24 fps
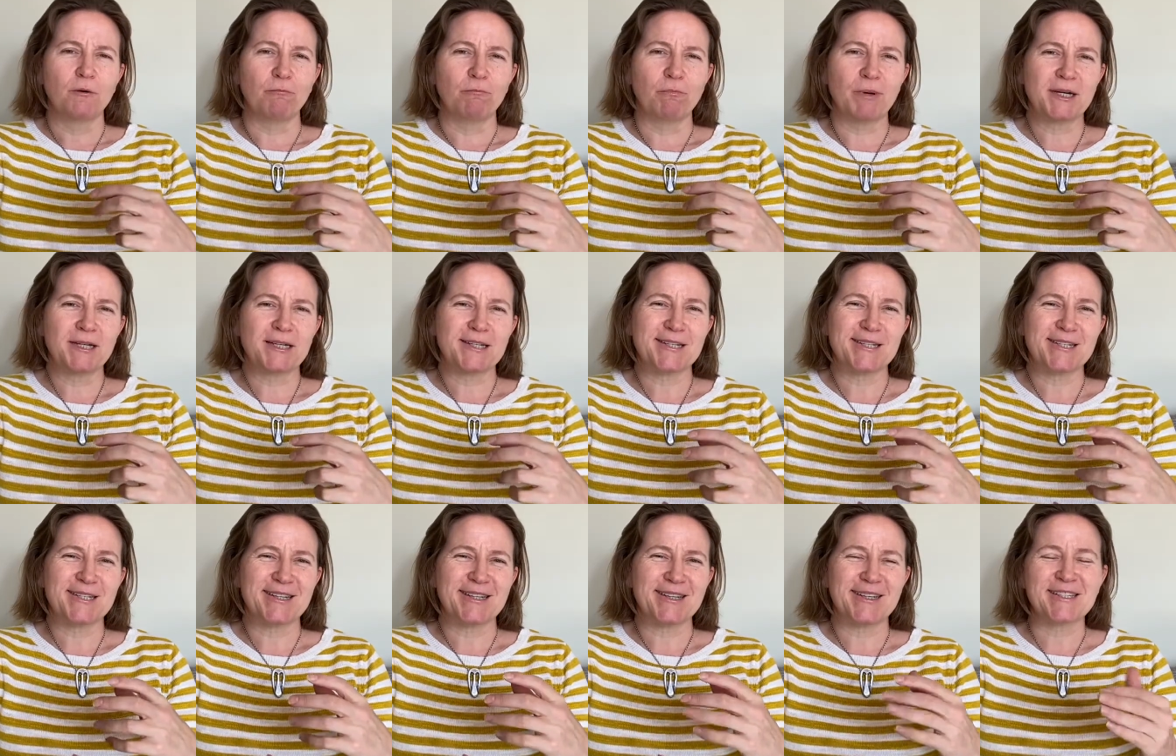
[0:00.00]

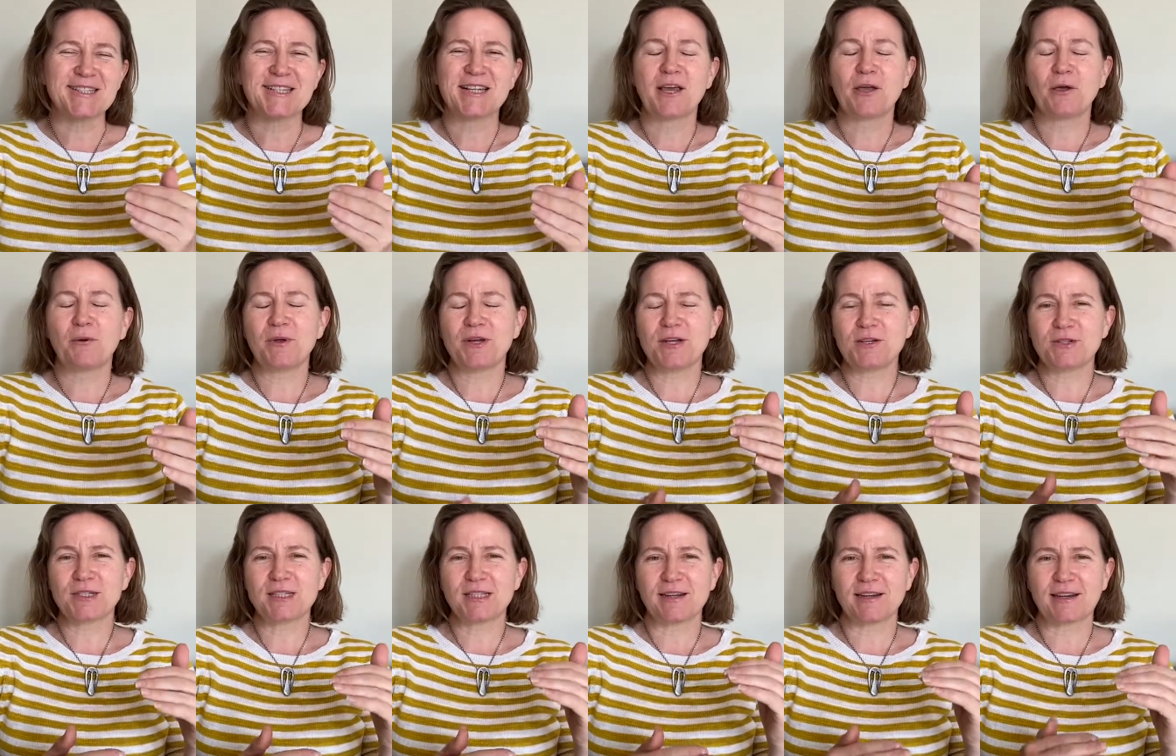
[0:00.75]
But it's like when you
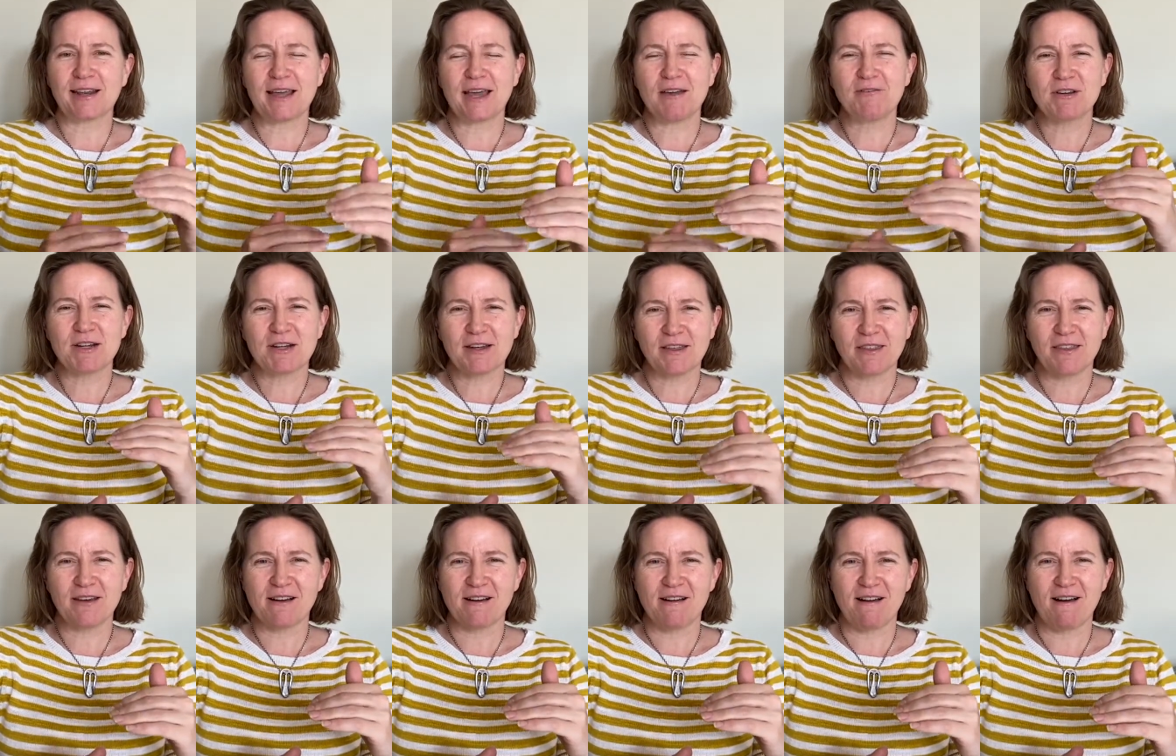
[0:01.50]
suddenly have
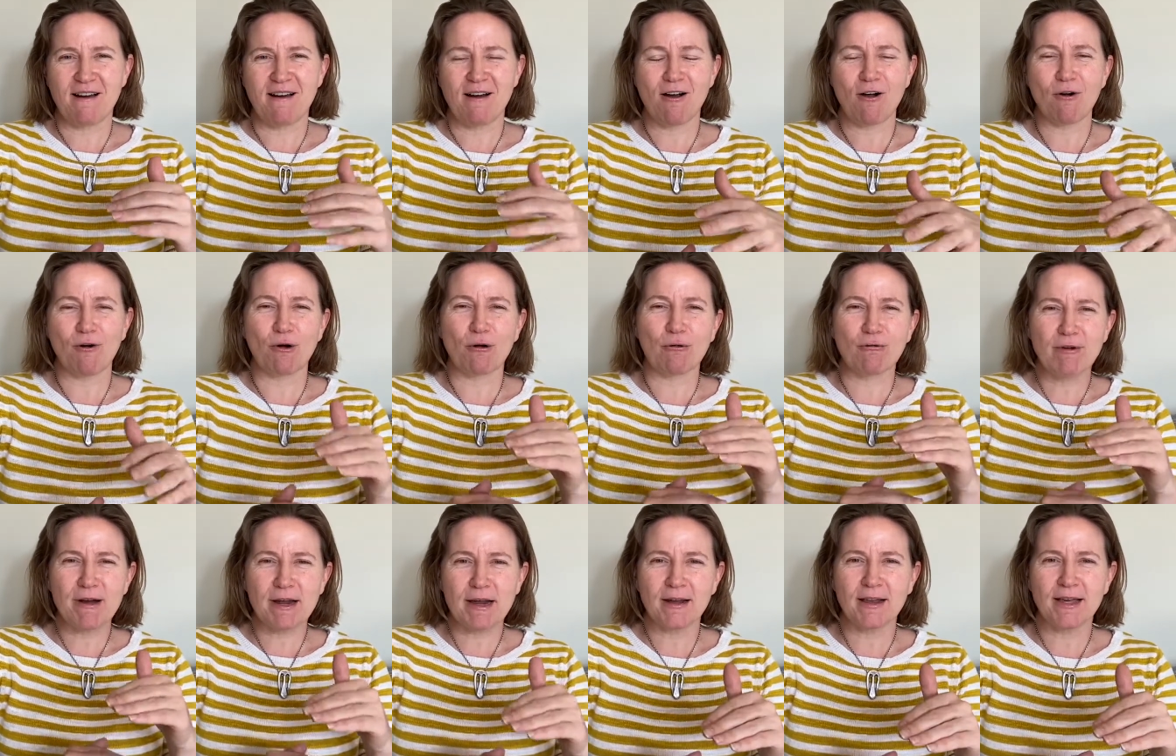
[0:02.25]
another aha or
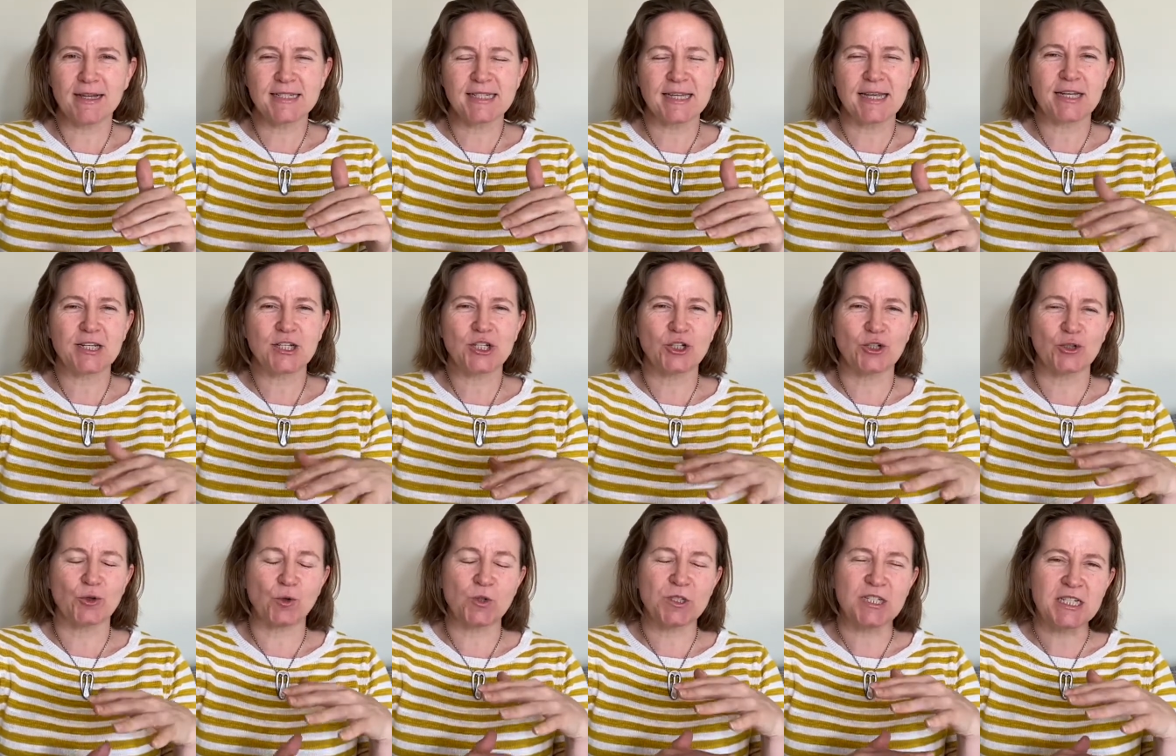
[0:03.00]

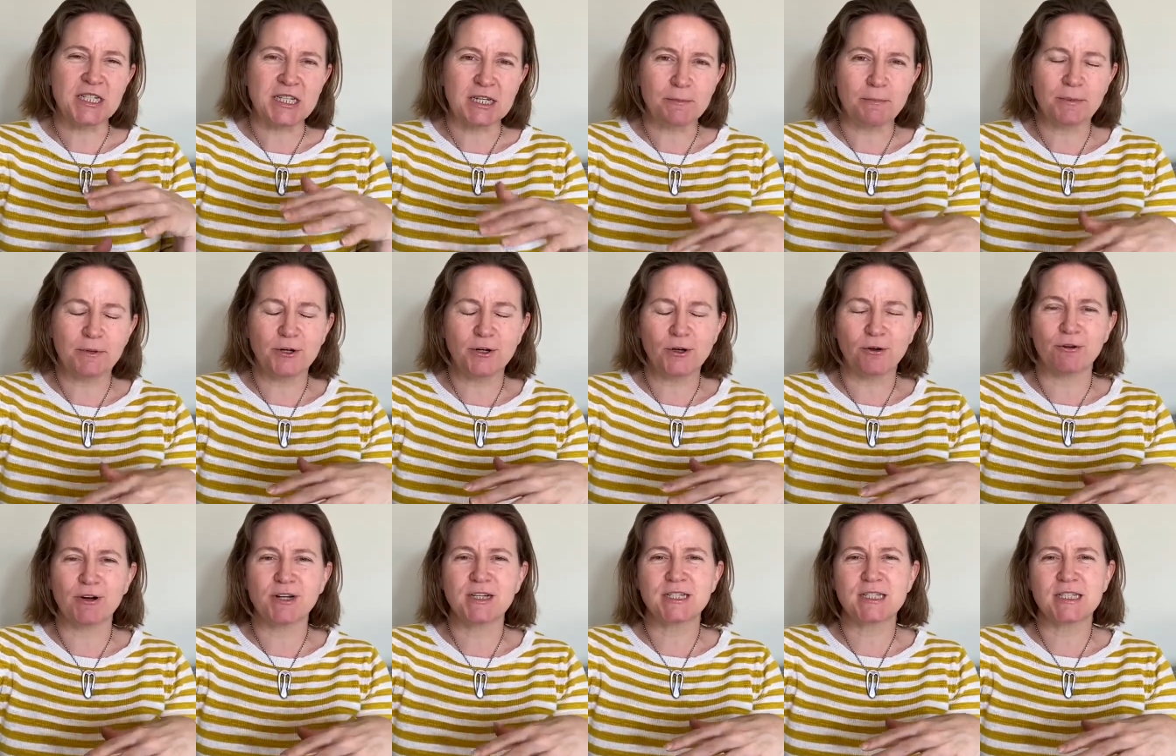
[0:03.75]
realization or deepen
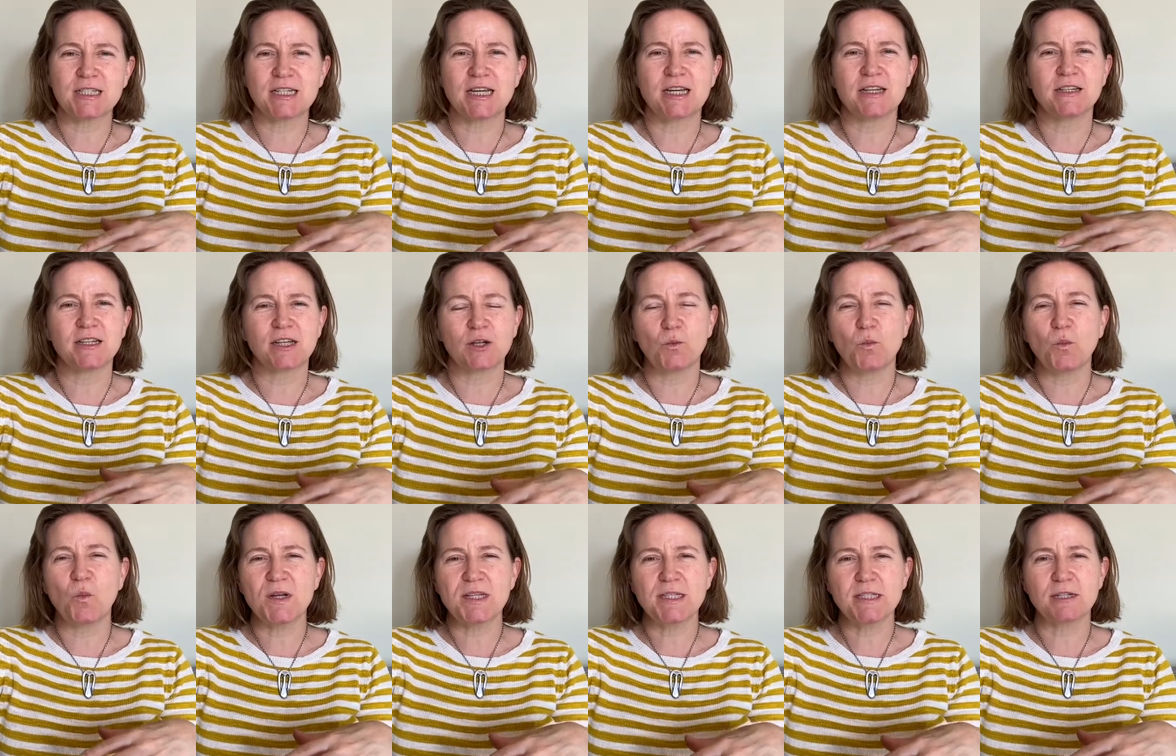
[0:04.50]
your understanding
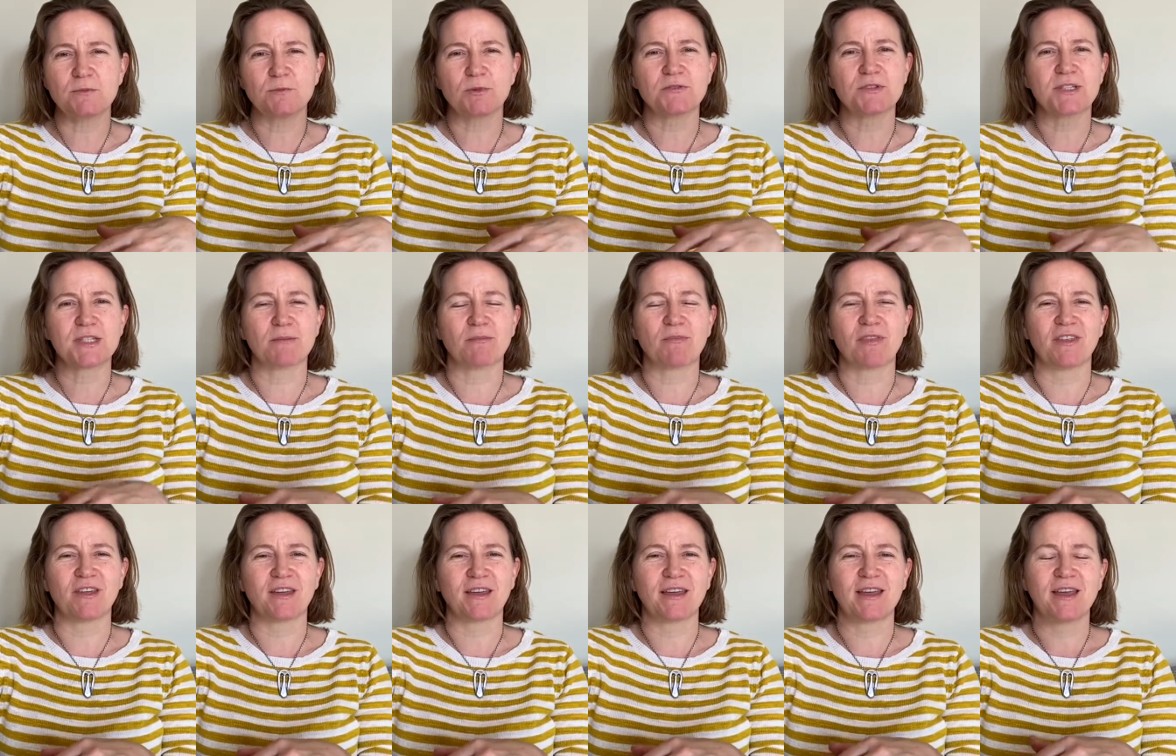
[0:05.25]
and wisdom of
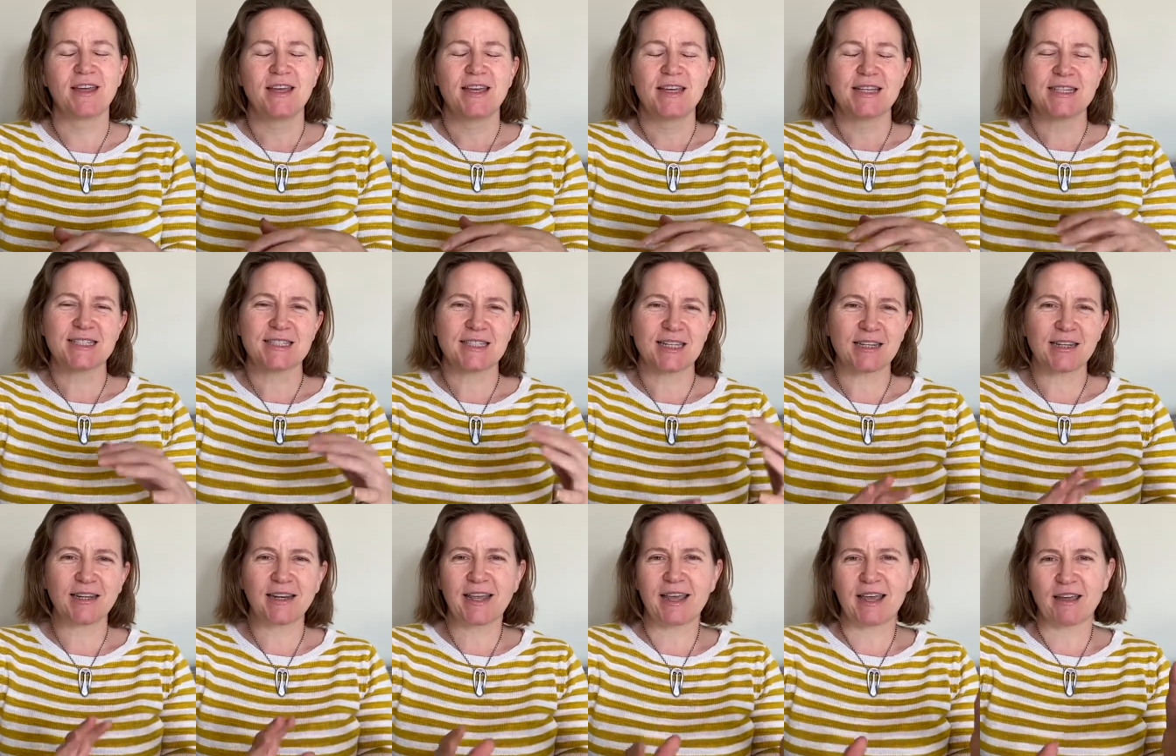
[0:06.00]
something,
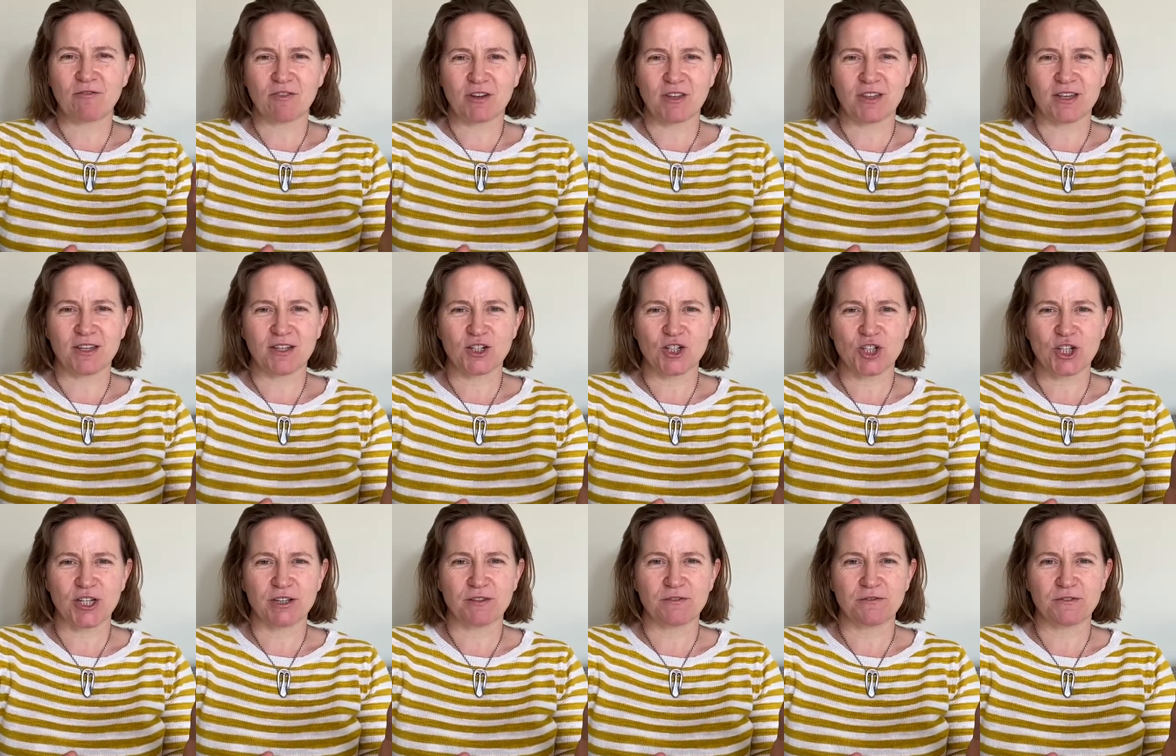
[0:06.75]
suddenly everything
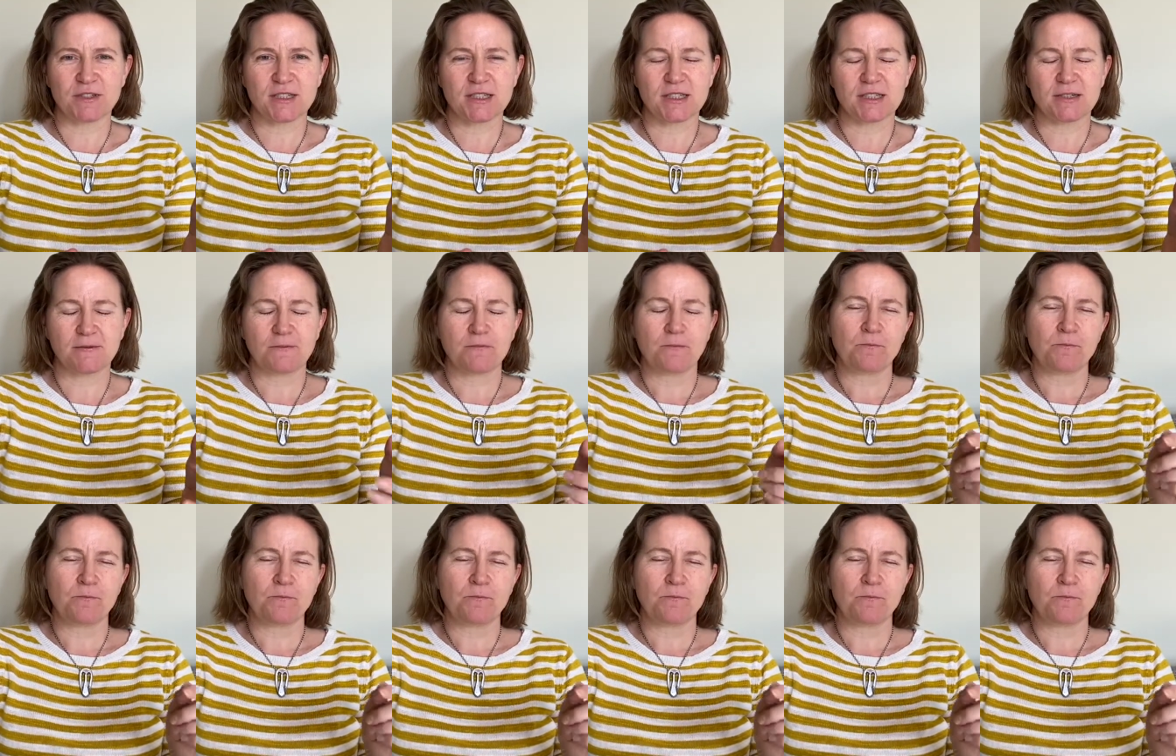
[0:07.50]
shifts.